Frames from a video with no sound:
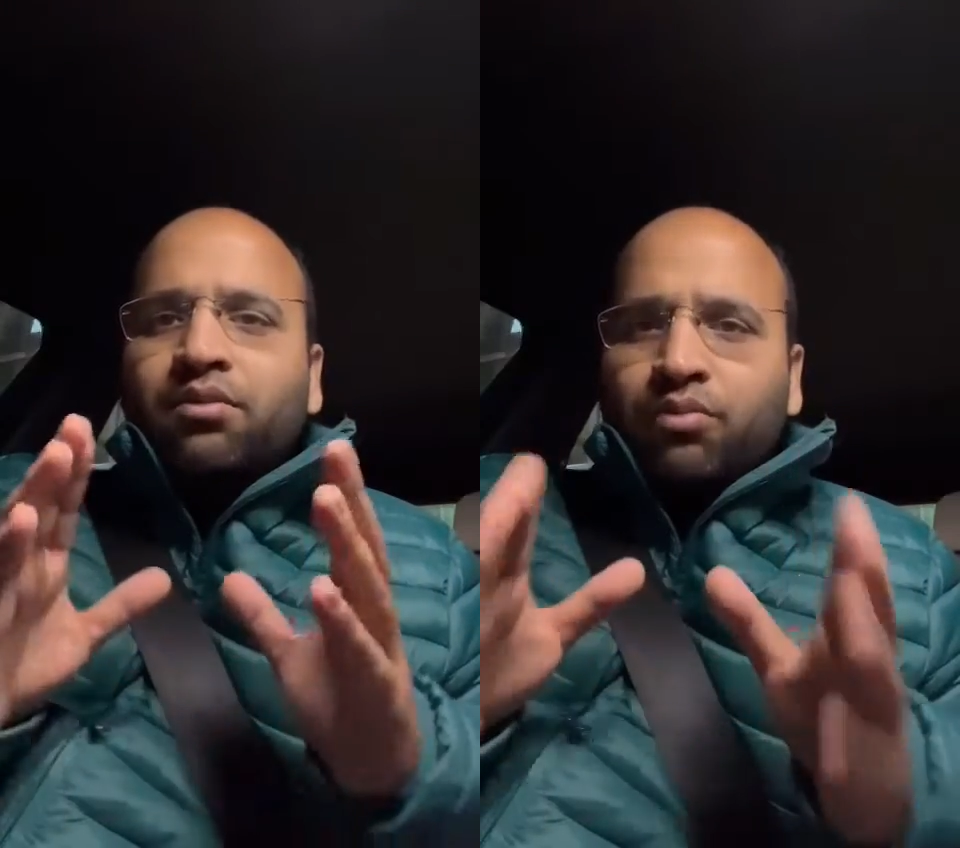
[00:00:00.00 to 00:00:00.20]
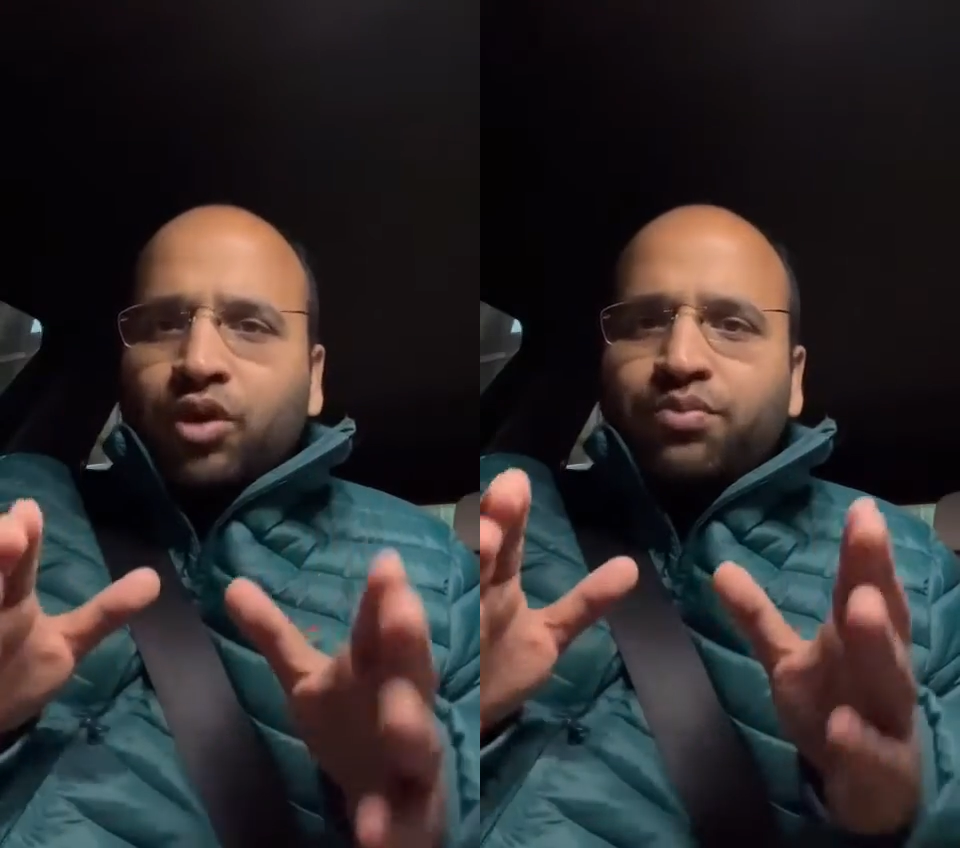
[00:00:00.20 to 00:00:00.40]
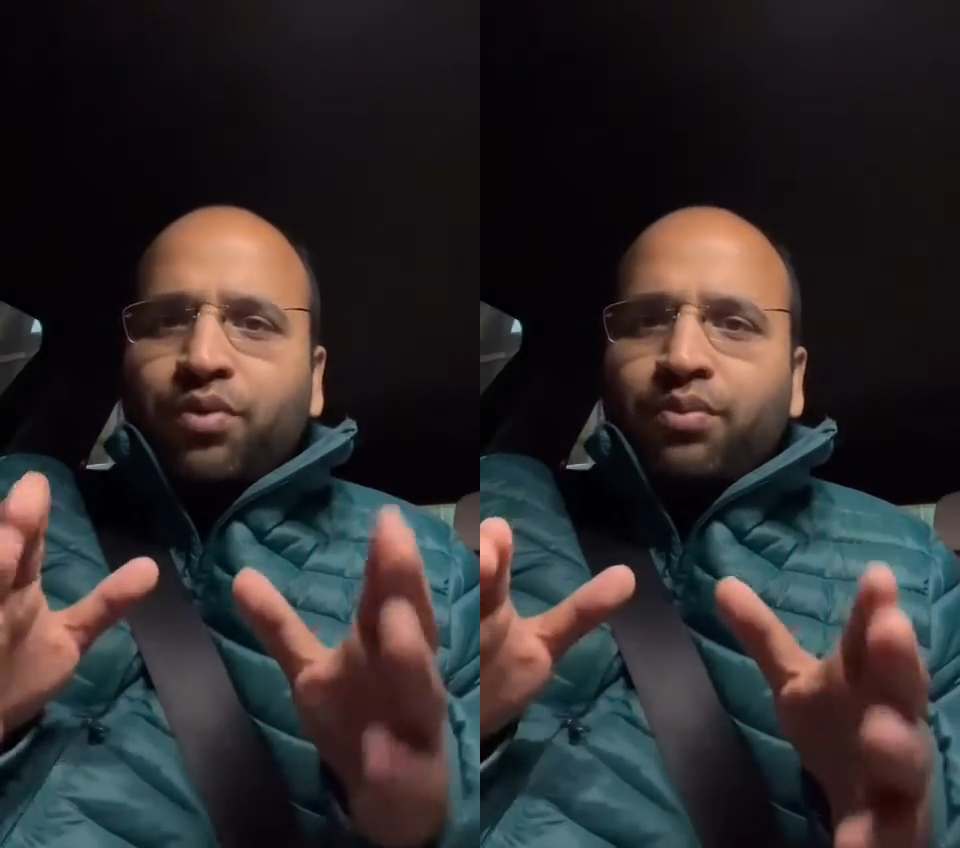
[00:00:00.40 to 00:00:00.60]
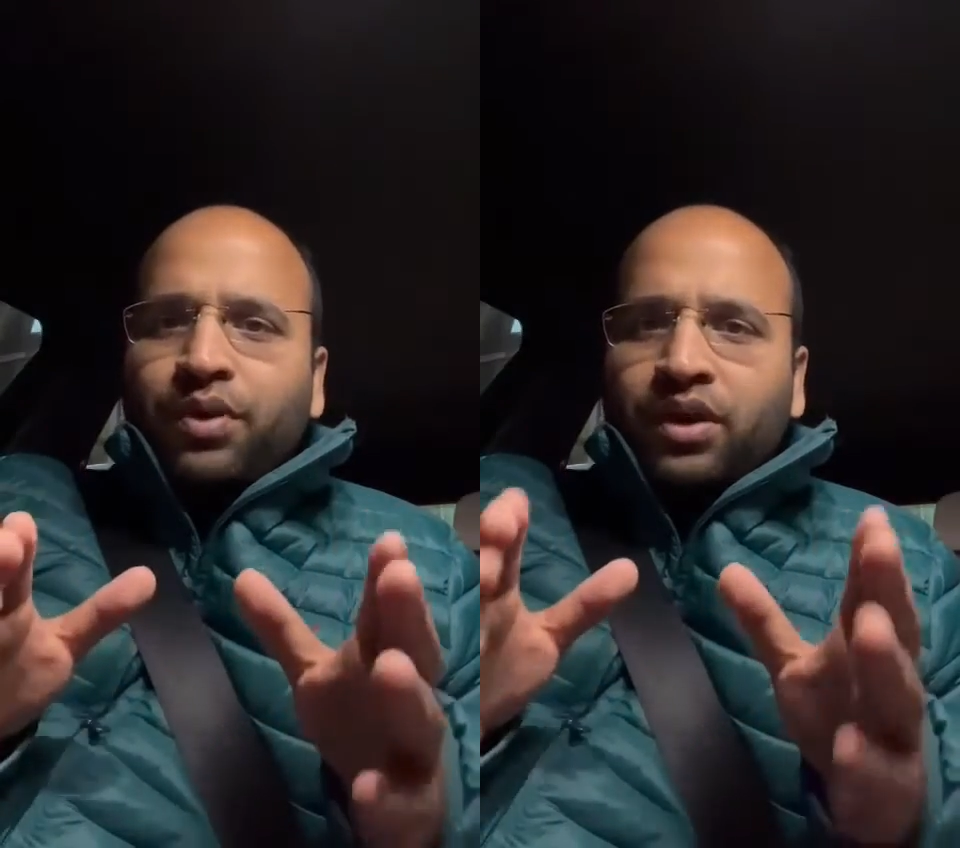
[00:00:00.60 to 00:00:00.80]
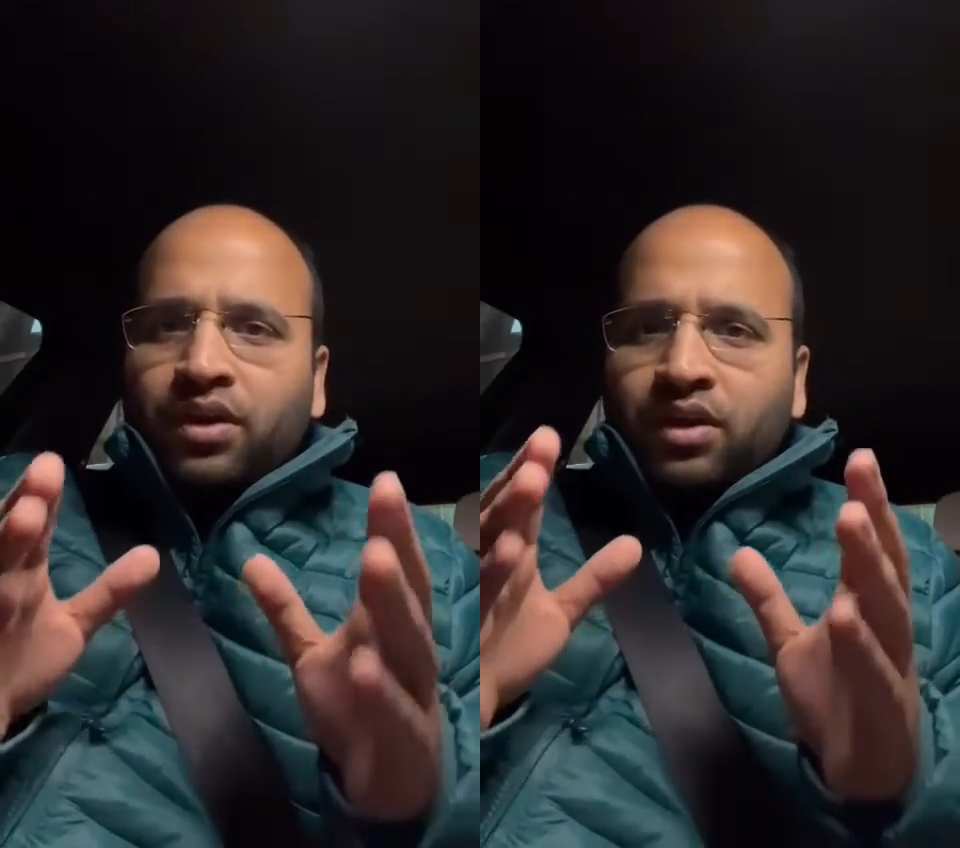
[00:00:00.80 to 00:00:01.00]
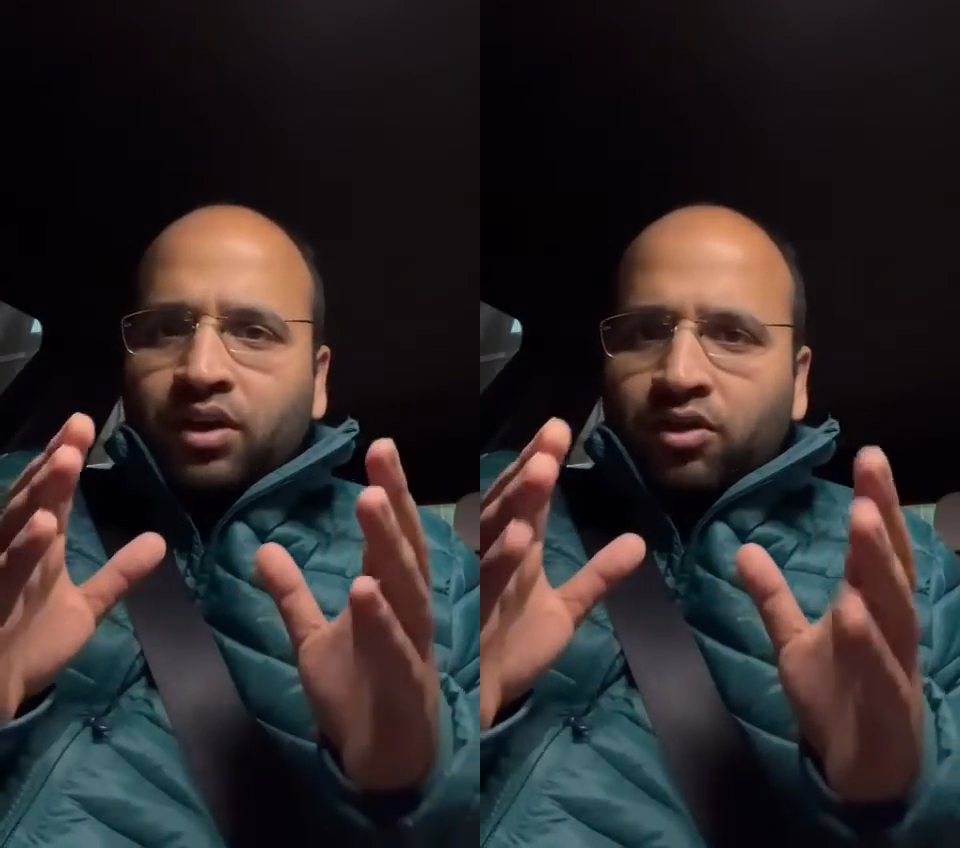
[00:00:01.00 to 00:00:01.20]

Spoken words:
most popular